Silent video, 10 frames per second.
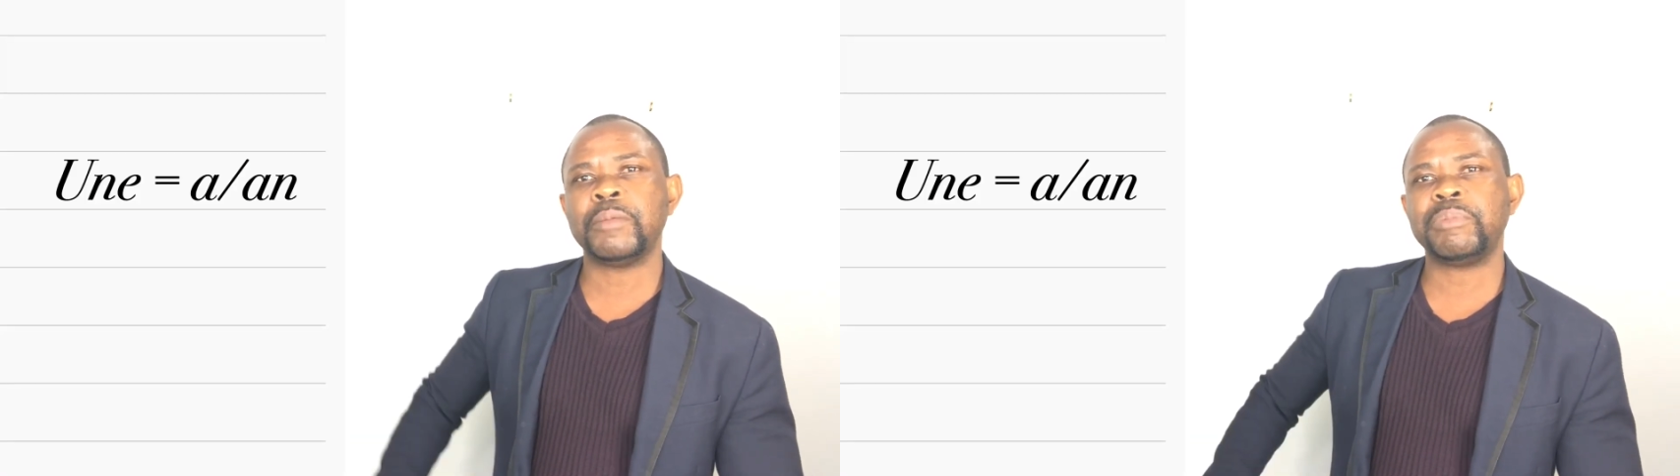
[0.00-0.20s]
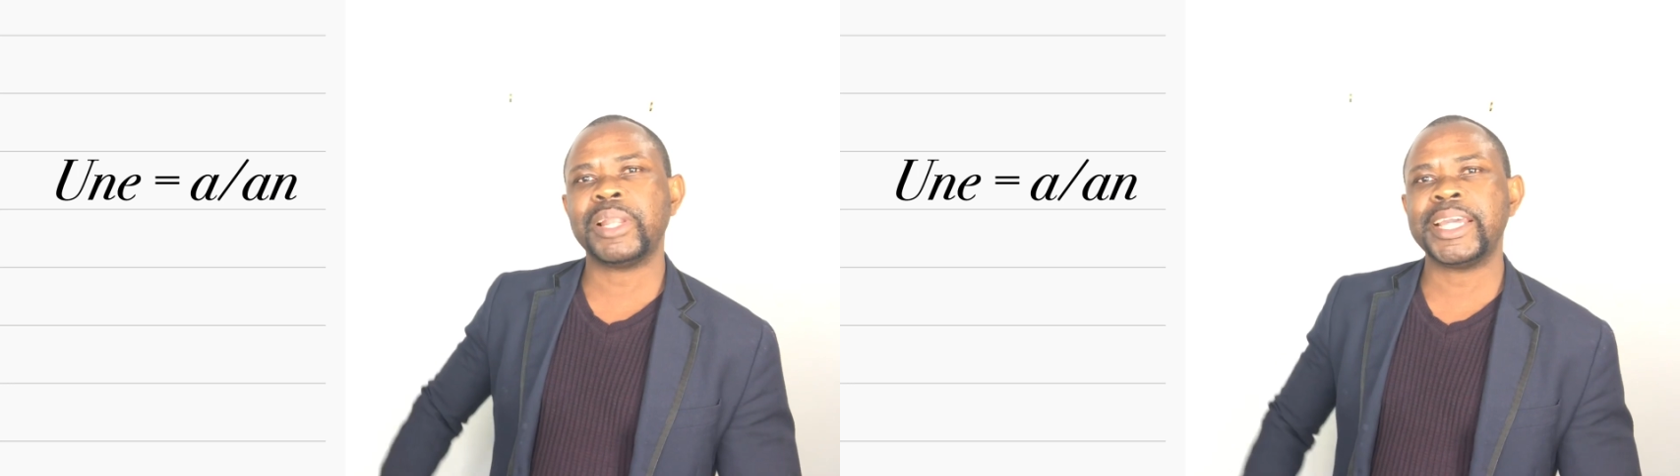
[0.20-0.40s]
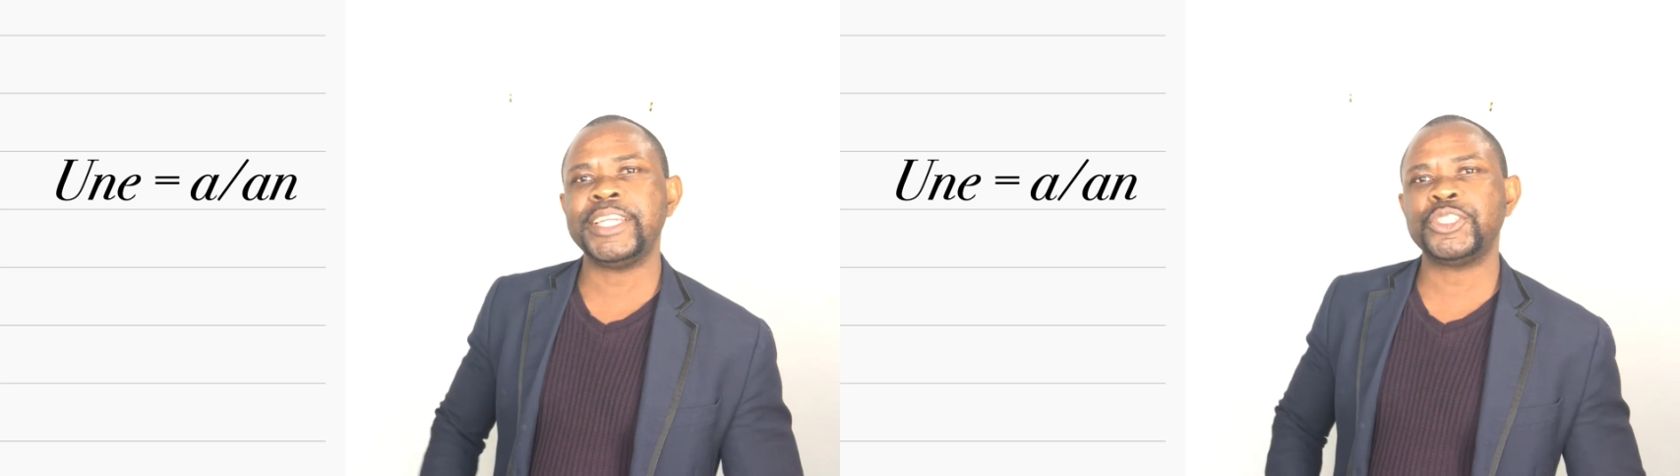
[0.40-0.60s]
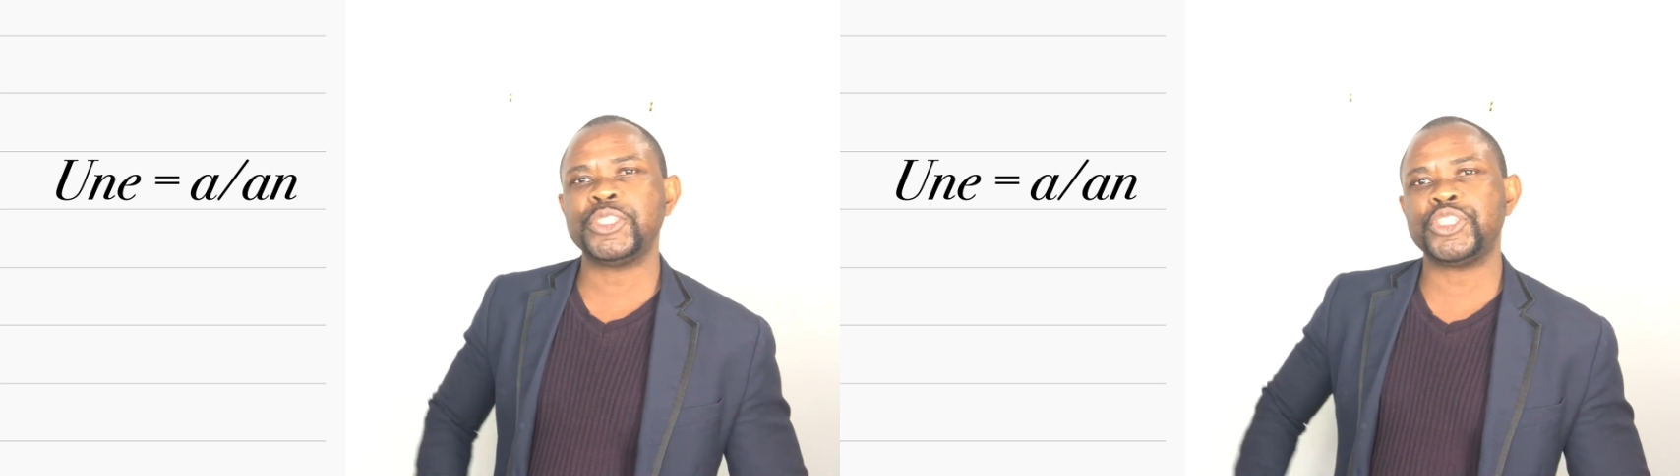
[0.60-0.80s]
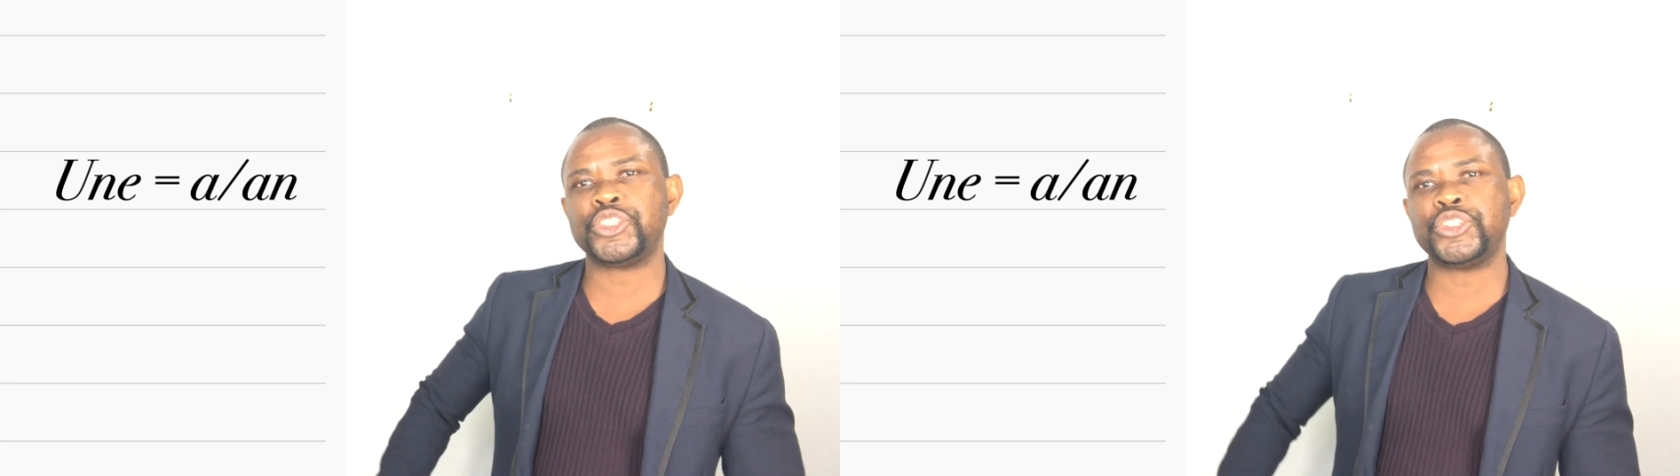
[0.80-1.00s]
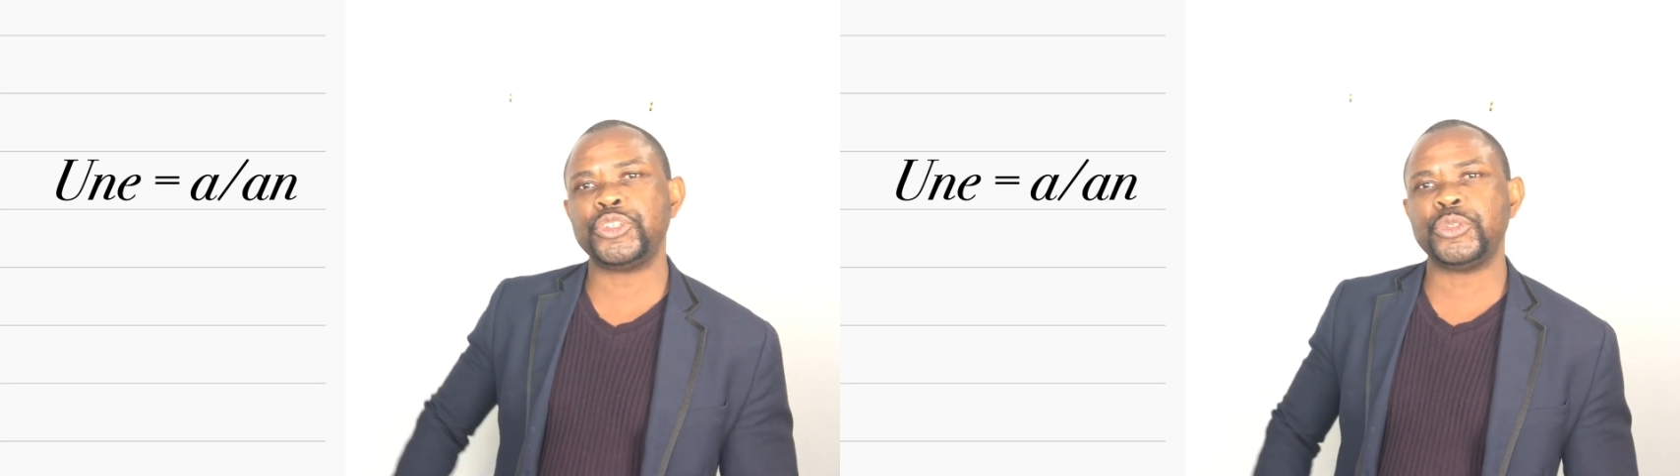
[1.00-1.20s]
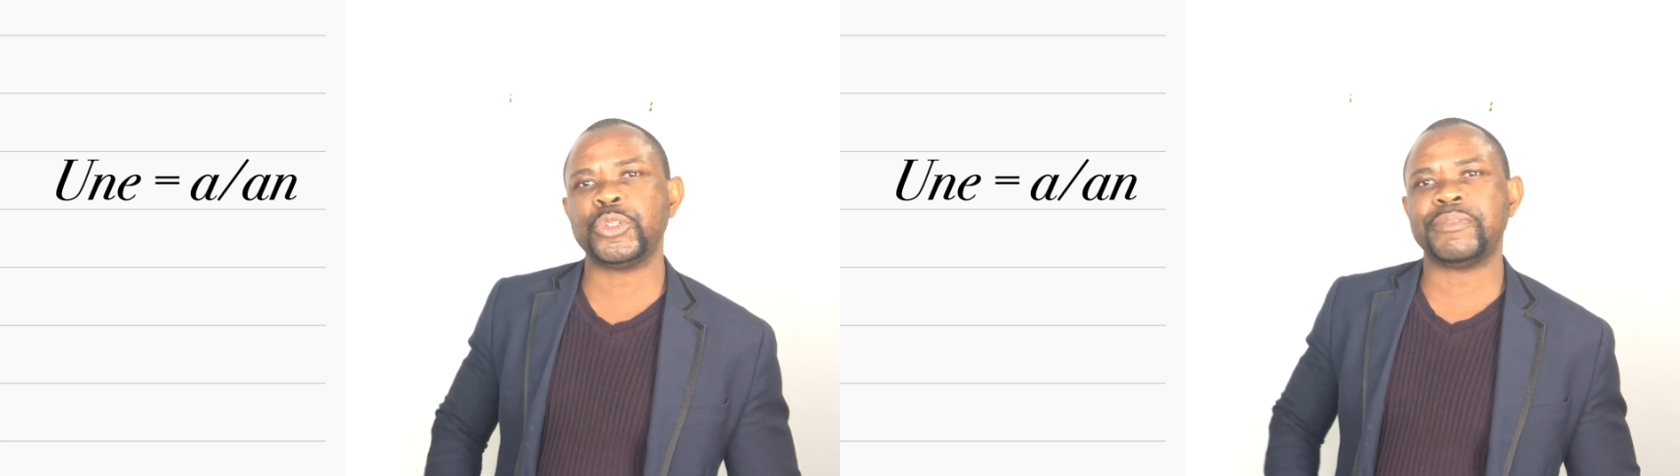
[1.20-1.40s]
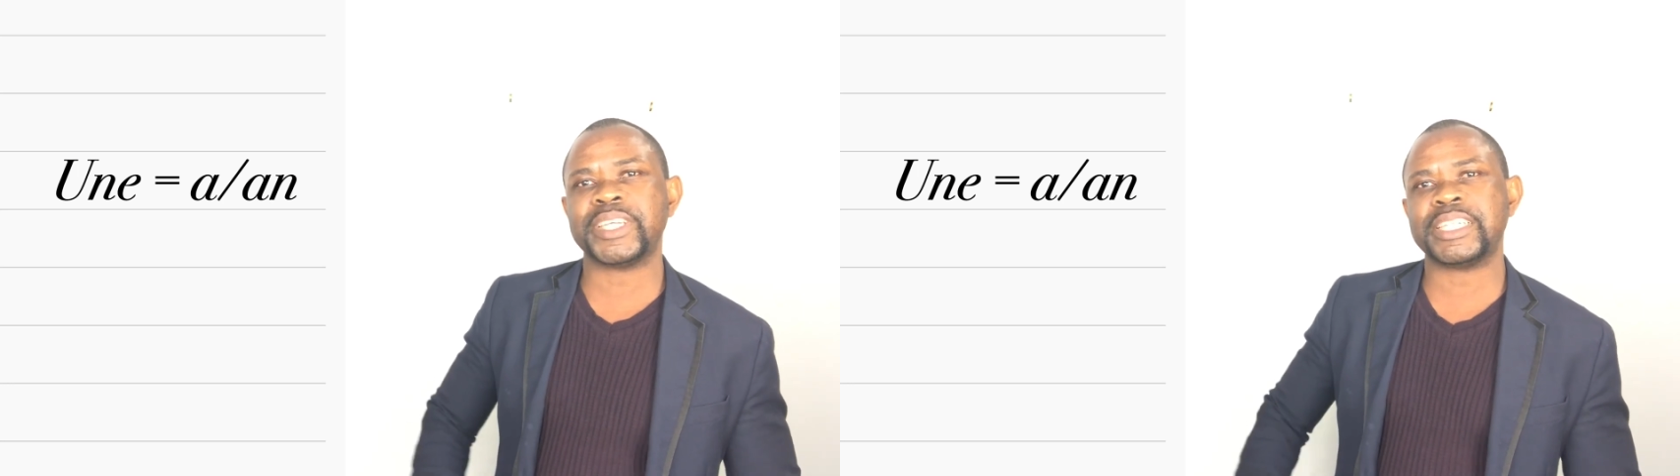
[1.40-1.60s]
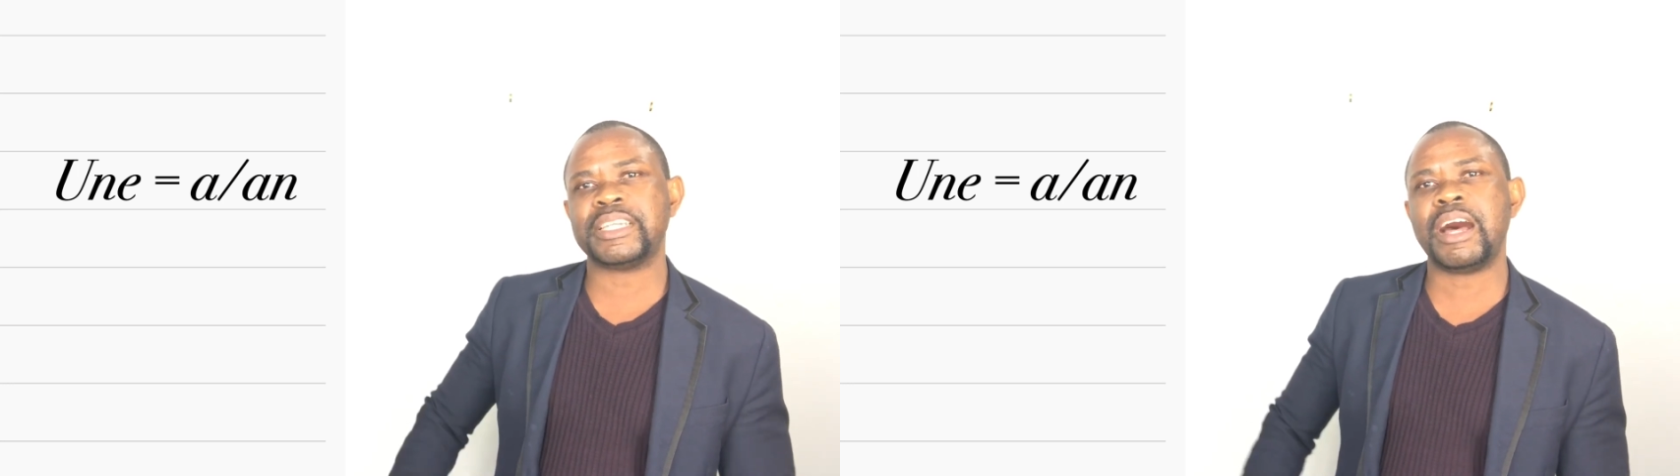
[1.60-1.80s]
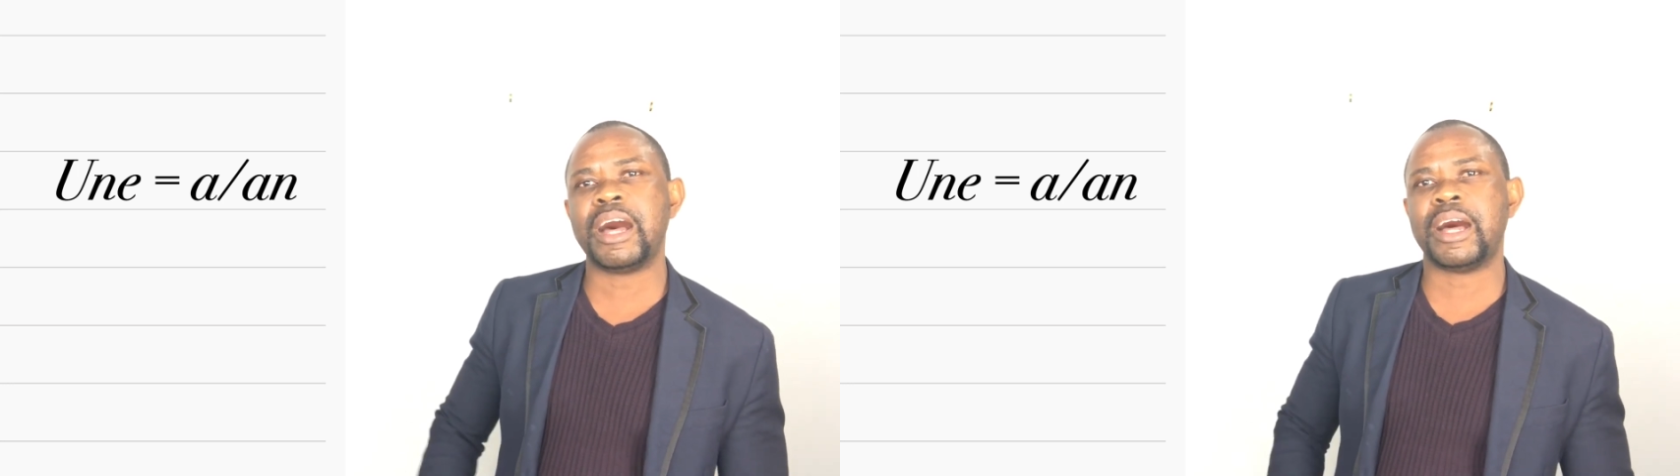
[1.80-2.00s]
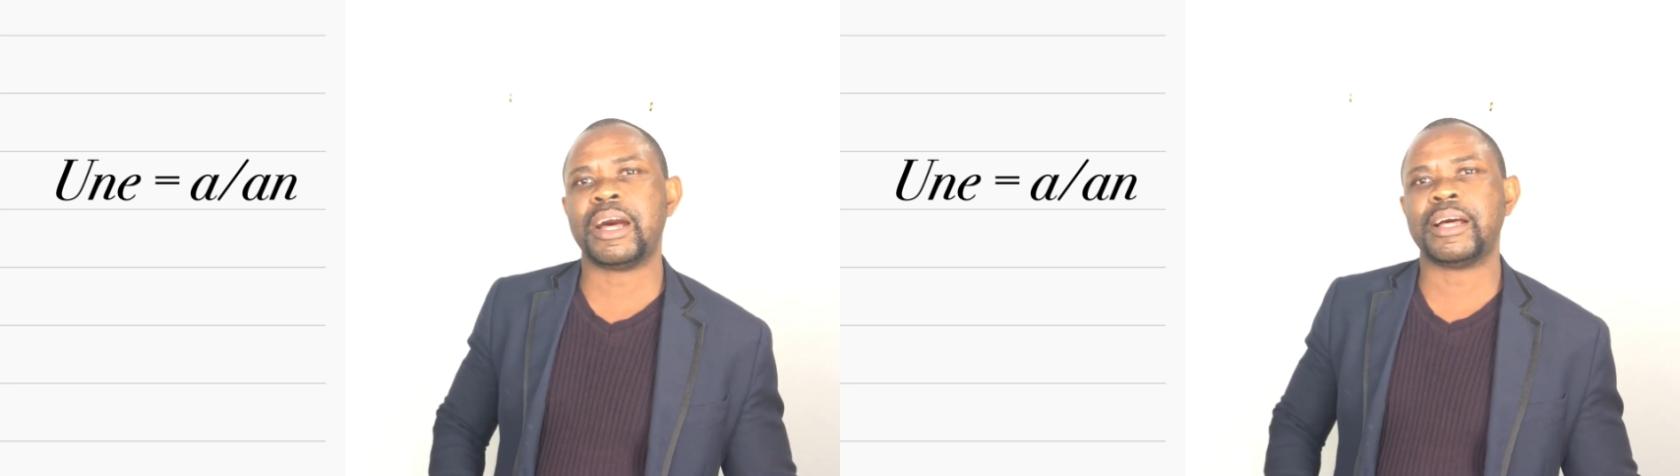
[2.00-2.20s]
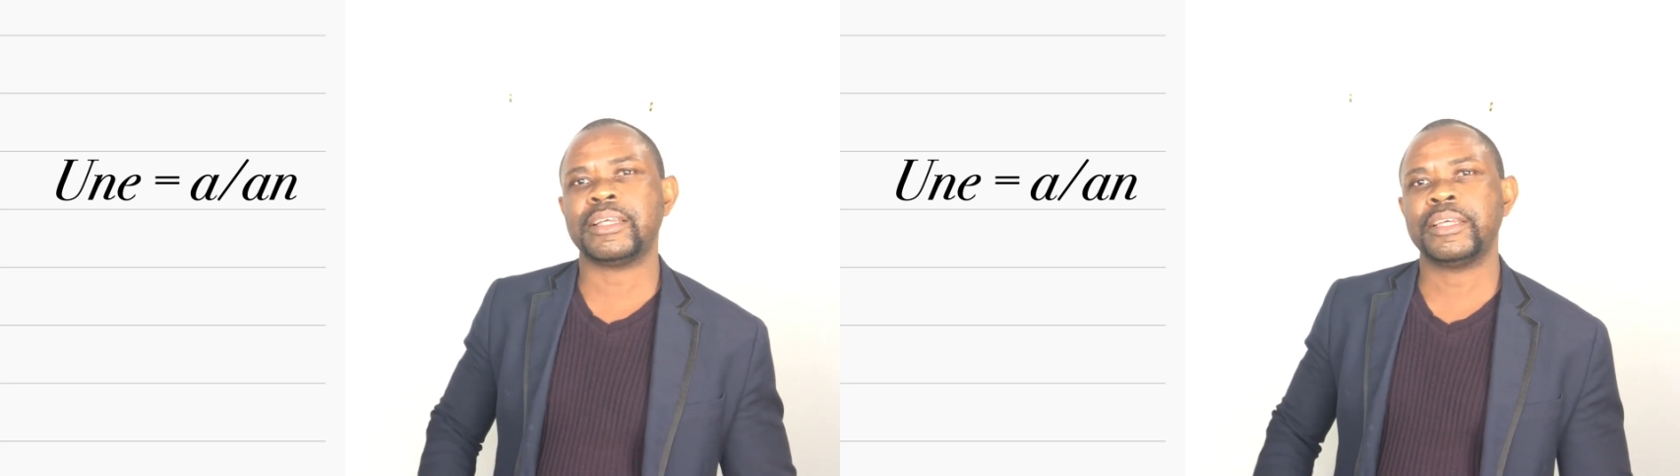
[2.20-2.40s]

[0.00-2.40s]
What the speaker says: playing to the tune of a guitar.